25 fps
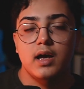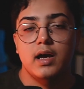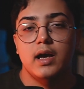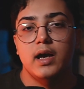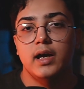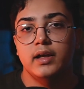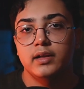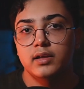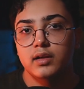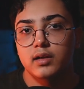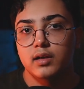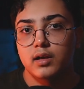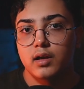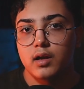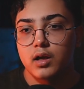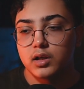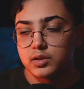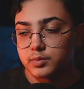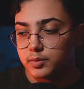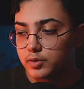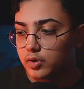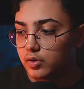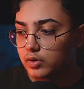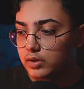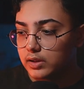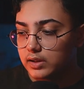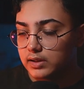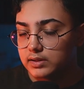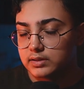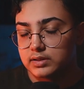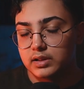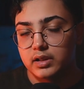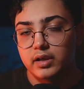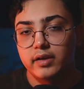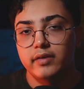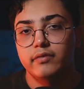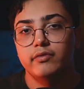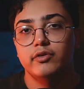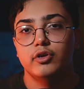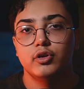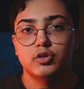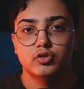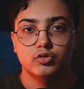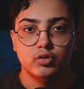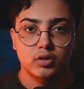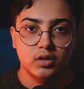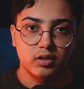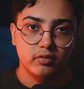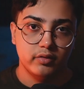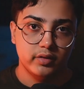And last but not least, if you're
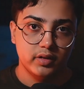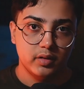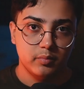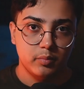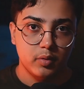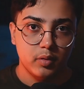struggling with the